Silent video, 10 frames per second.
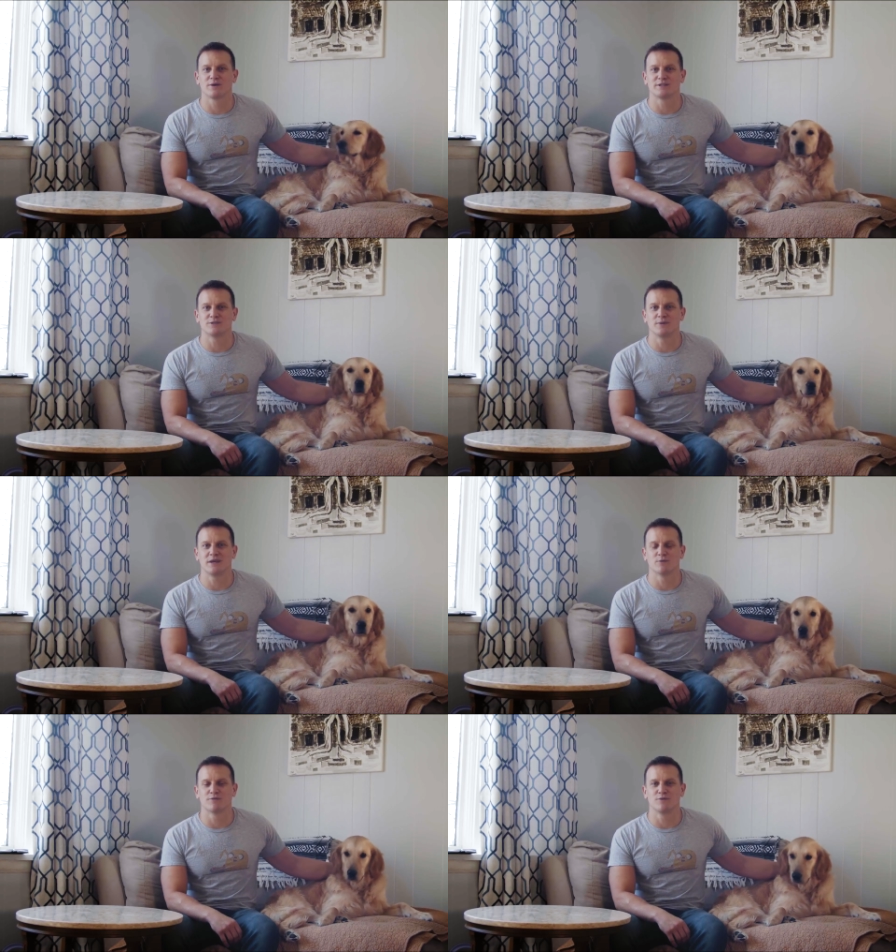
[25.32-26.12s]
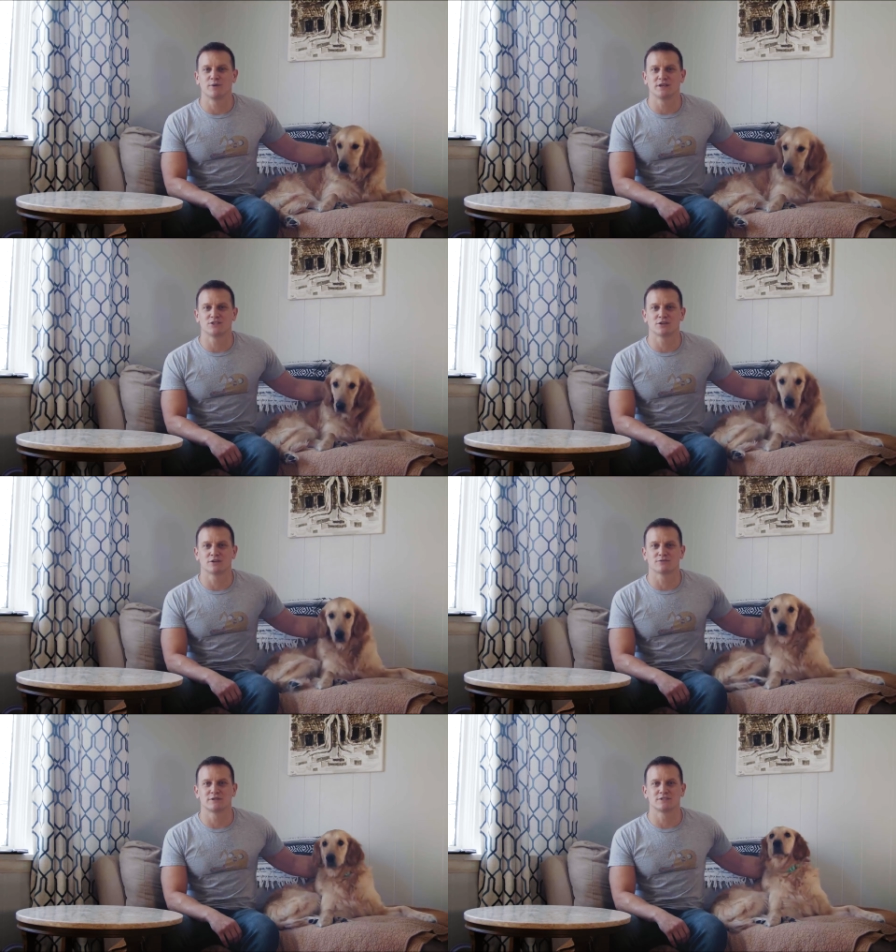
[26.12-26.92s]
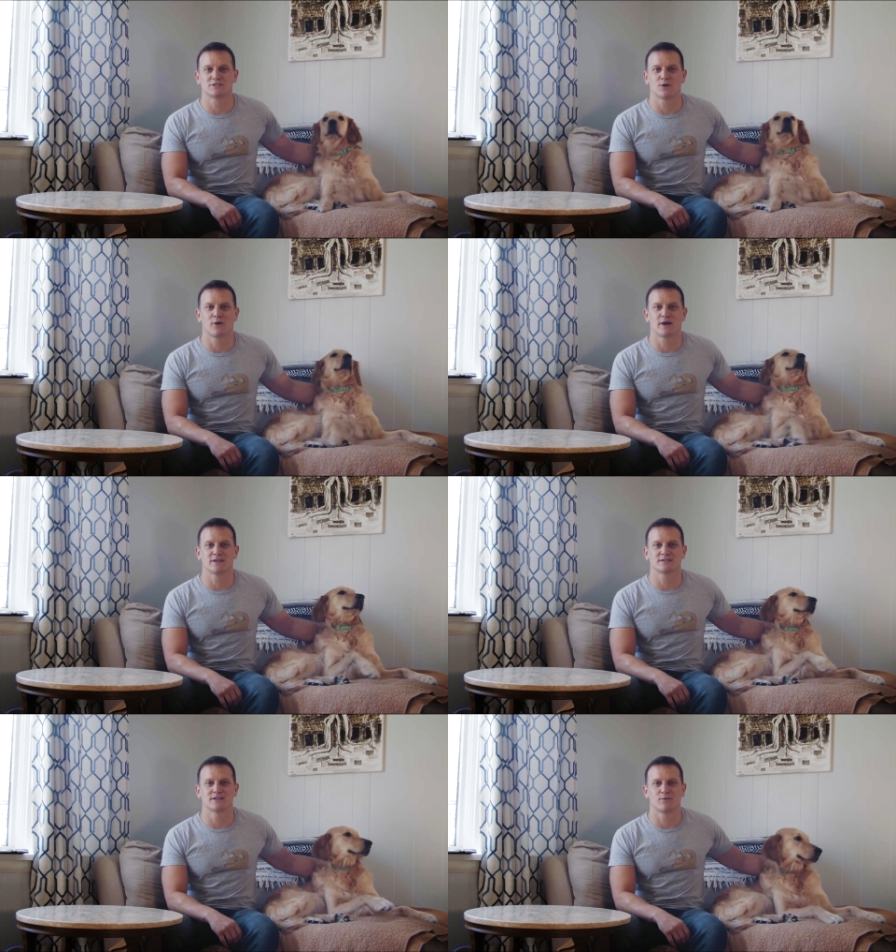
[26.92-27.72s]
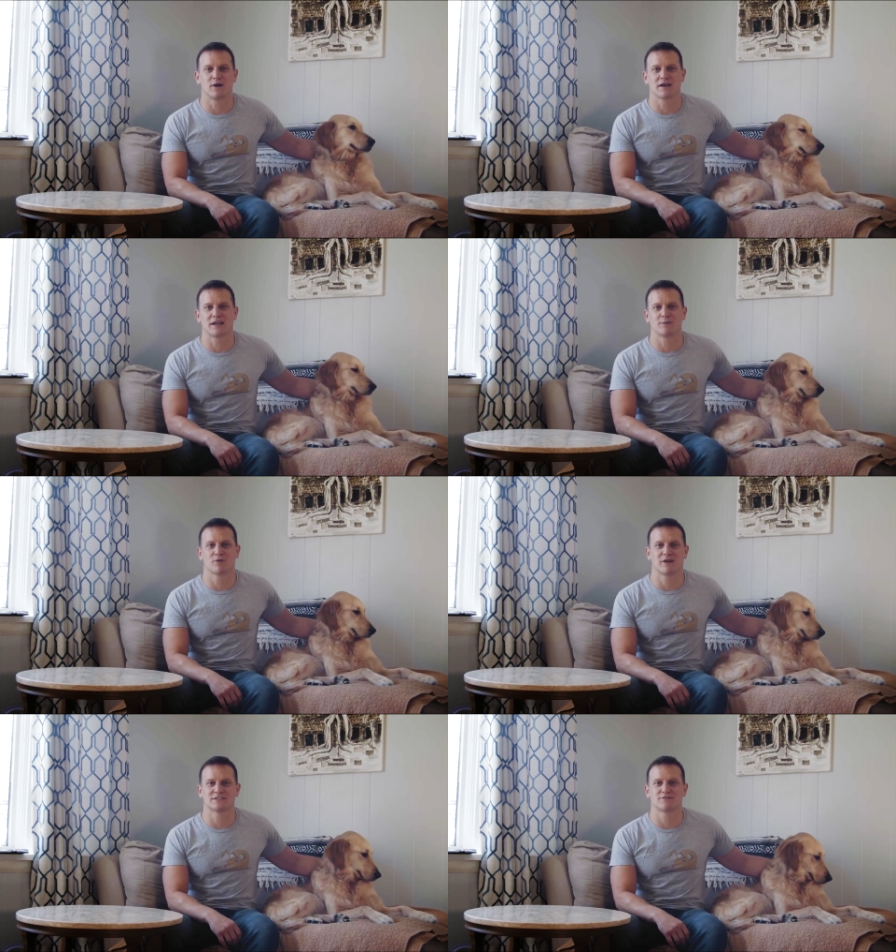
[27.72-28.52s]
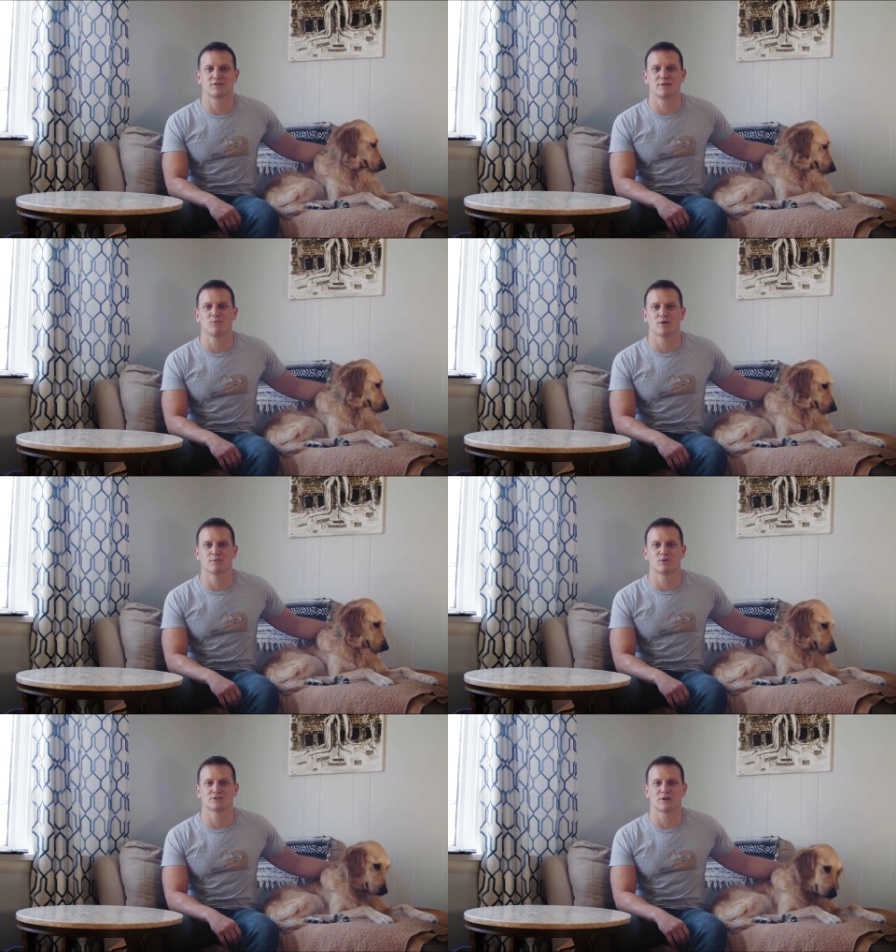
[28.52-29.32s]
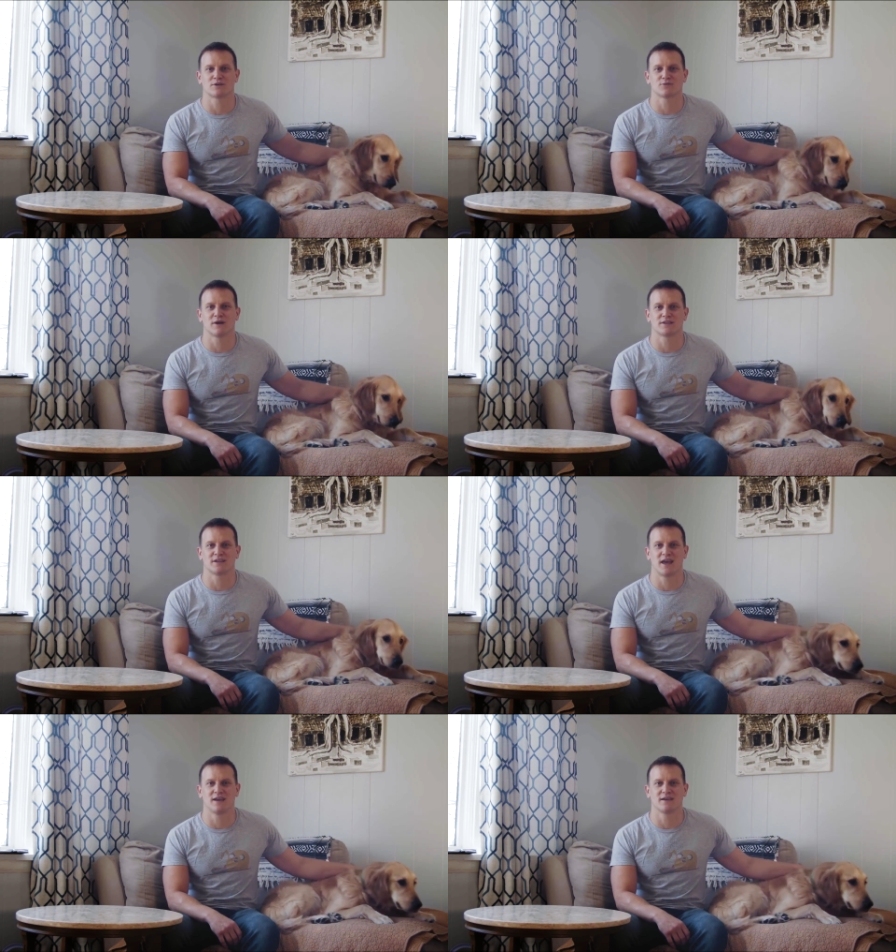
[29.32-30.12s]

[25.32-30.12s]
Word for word: we're going to be reviewing children's toys while getting progressively more and more drunk throughout the